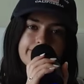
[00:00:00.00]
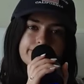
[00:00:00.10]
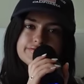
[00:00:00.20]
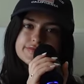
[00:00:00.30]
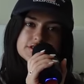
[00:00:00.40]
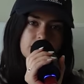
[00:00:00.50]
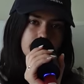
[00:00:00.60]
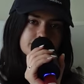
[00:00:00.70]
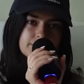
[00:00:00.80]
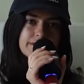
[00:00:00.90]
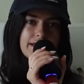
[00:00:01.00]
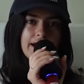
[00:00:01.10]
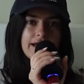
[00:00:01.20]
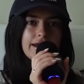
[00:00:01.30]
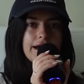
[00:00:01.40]
have stop doing
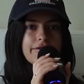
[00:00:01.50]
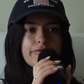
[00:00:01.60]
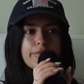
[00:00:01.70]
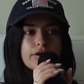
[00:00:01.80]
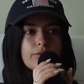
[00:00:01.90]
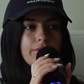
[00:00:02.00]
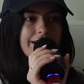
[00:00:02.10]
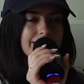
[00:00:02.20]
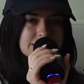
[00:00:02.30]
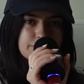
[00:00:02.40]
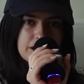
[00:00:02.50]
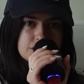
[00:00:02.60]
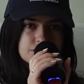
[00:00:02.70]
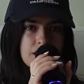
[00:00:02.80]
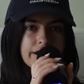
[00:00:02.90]
that, and I've put way less
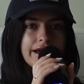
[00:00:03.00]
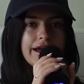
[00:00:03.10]
pressure on